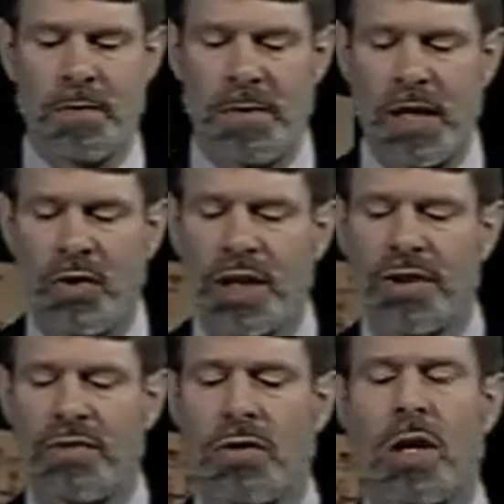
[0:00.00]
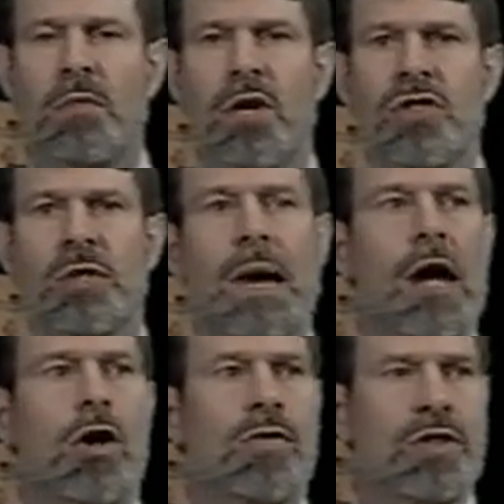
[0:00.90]
Peering through our most
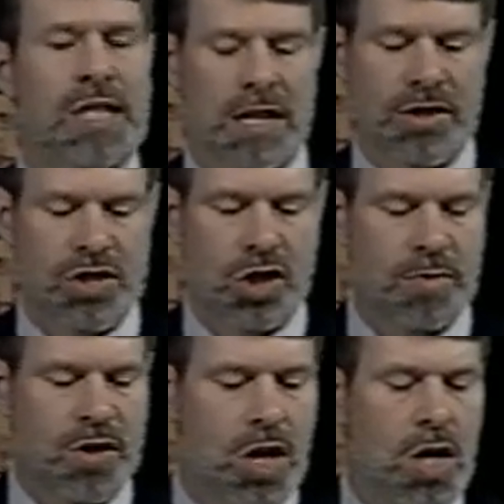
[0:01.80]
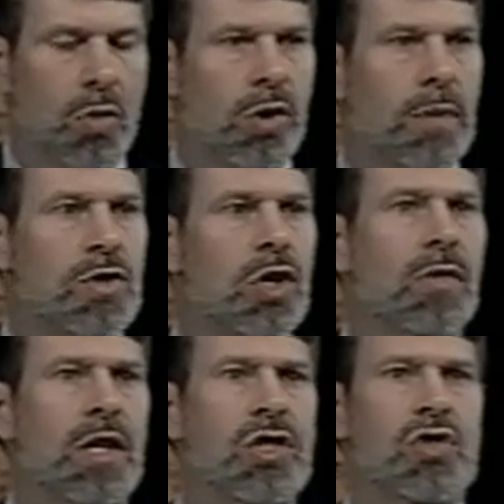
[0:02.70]
powerful telescopes, we
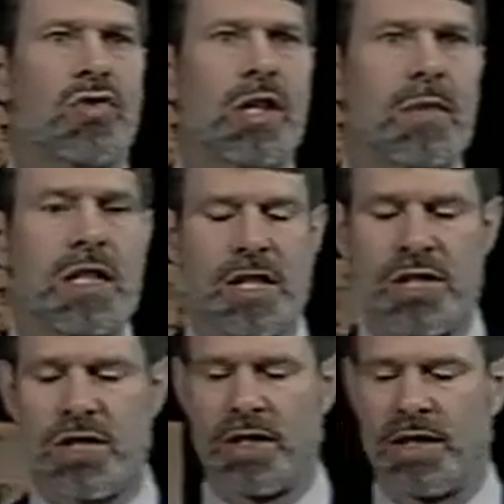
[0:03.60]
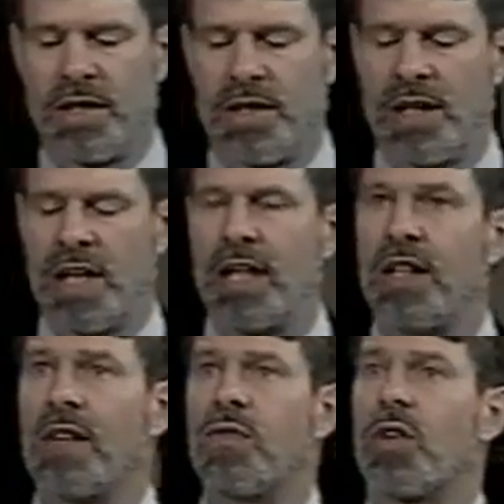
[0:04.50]
observe extremely distant and
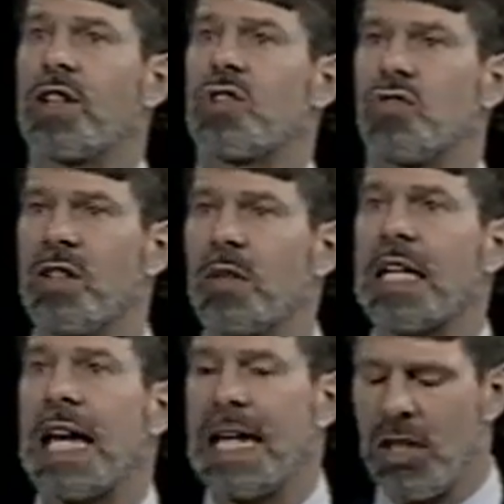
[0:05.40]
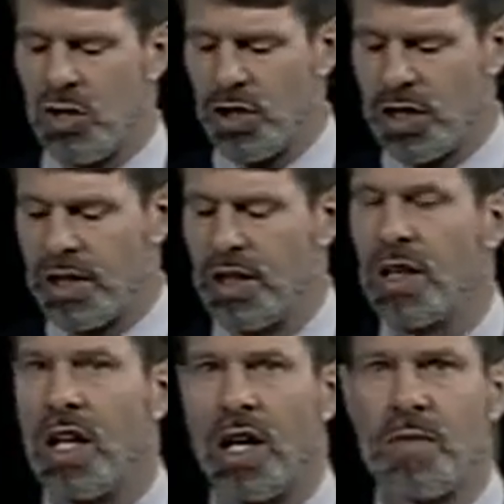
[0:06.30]
therefore extremely ancient
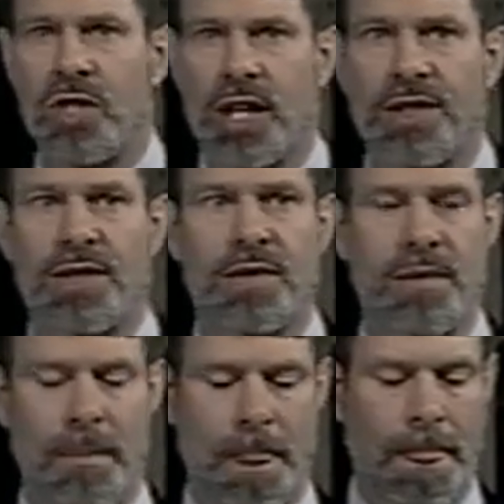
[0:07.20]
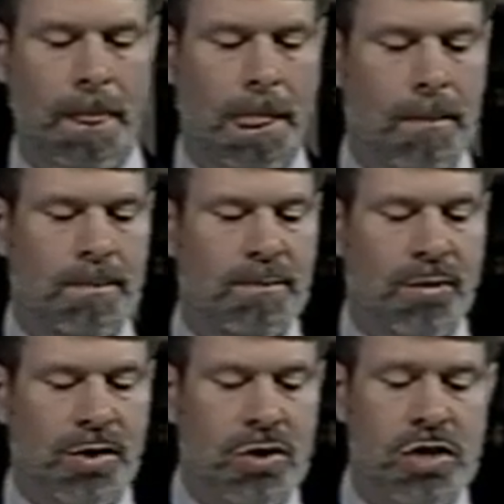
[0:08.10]
objects.
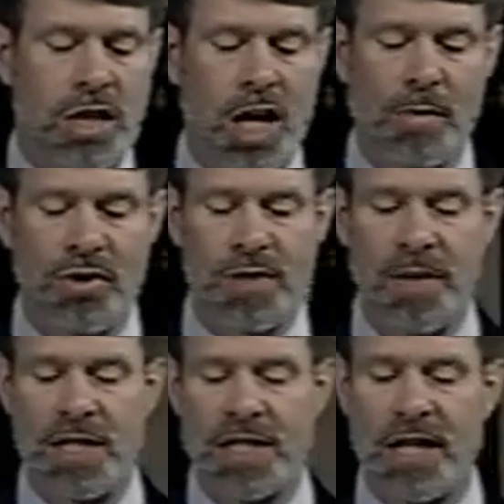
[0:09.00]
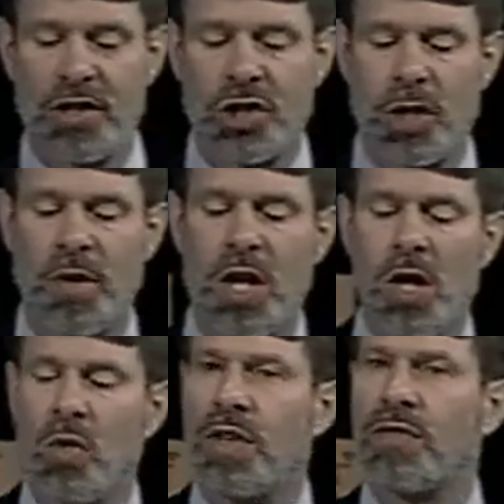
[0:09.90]
Using Hubble's Space Telescope,
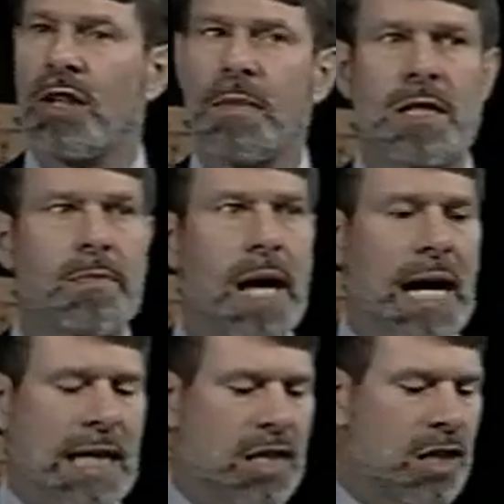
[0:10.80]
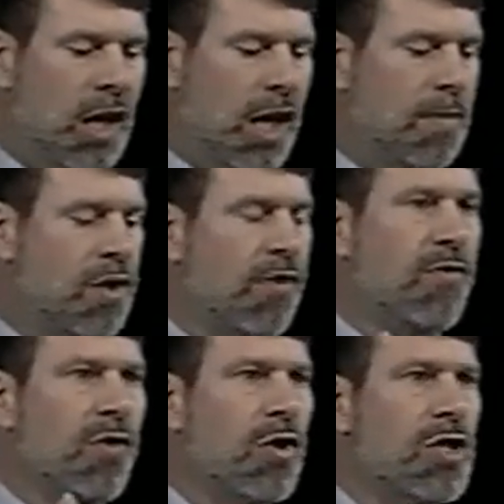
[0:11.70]
we've glimpsed back in time to the
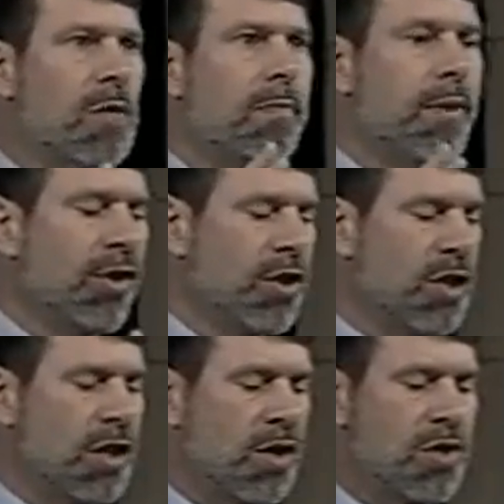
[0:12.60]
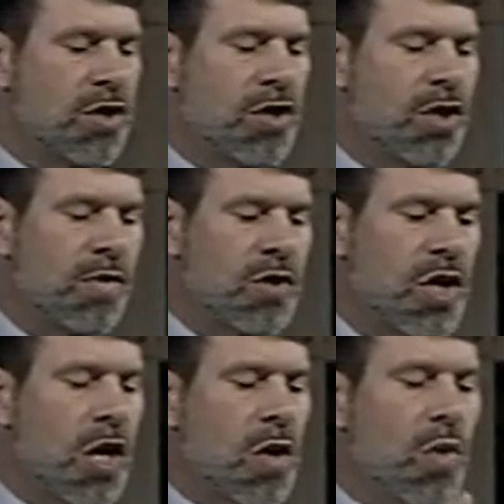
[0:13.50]
first billion years of the universe.
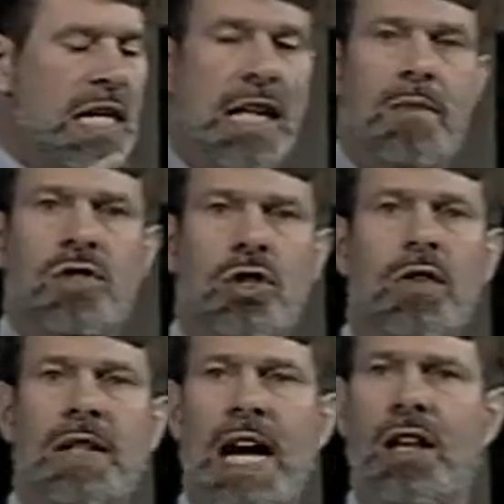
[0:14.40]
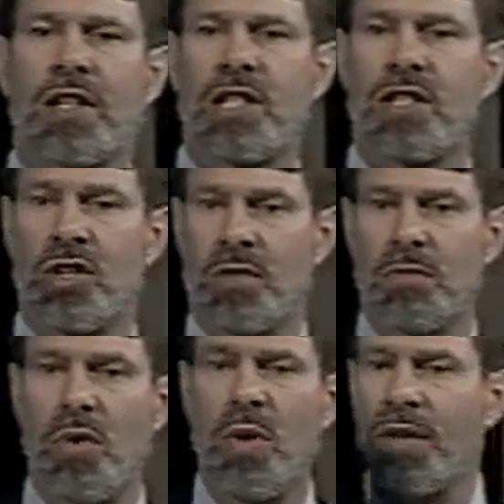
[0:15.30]
We can observe galaxies that are
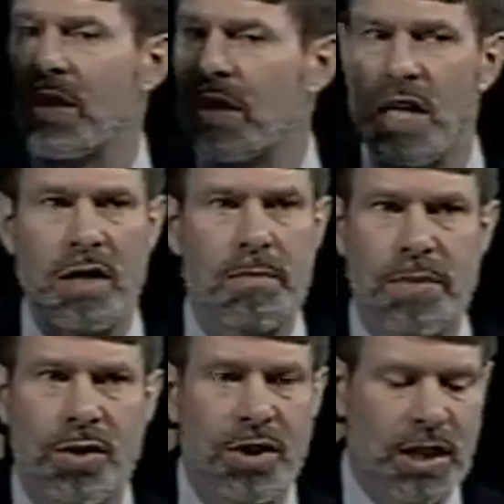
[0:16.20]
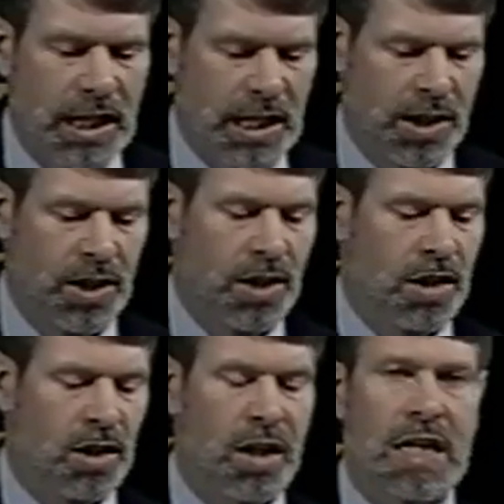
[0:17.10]
more than 10 billion
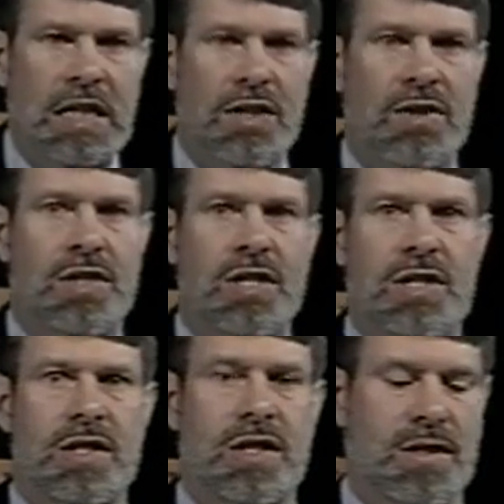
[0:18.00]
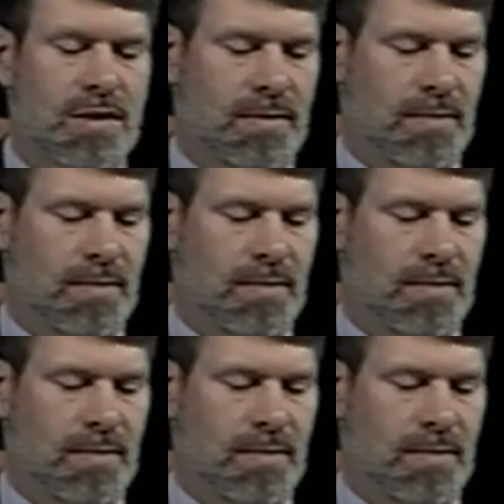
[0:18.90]
light years distant.